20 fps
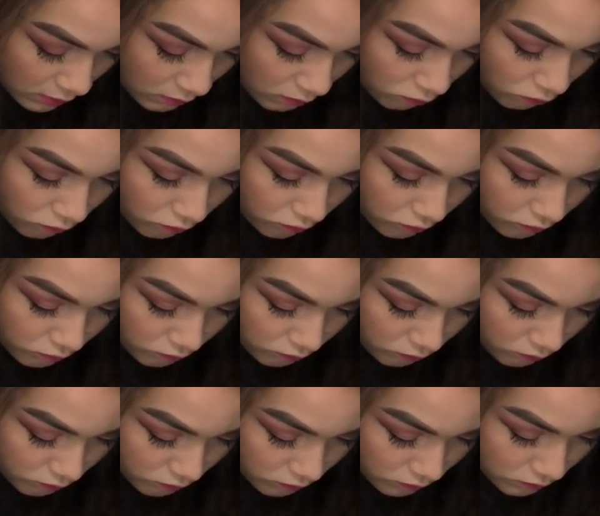
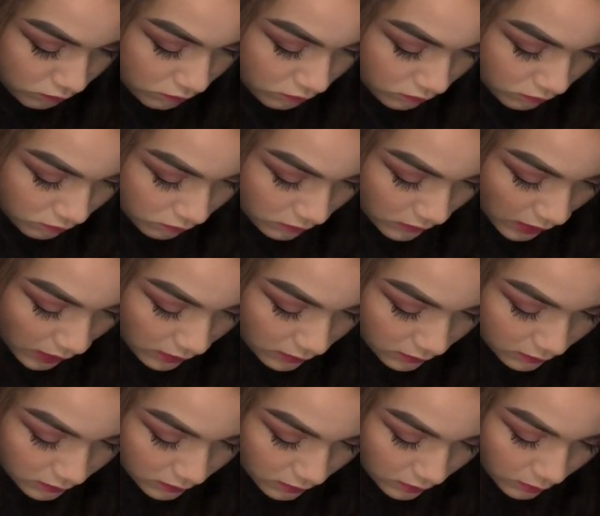I
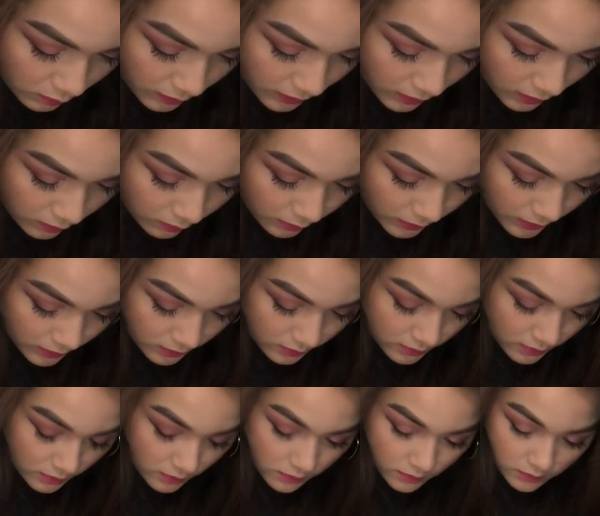don't know where it went.
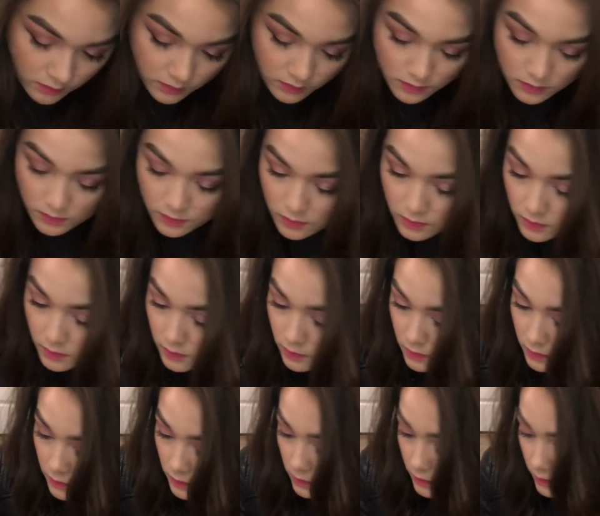
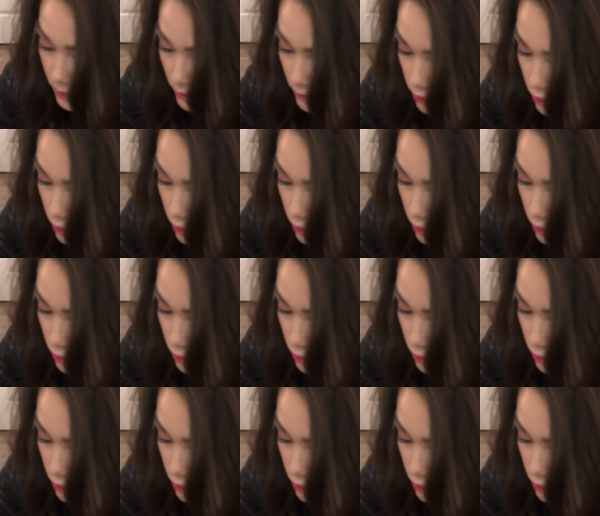That's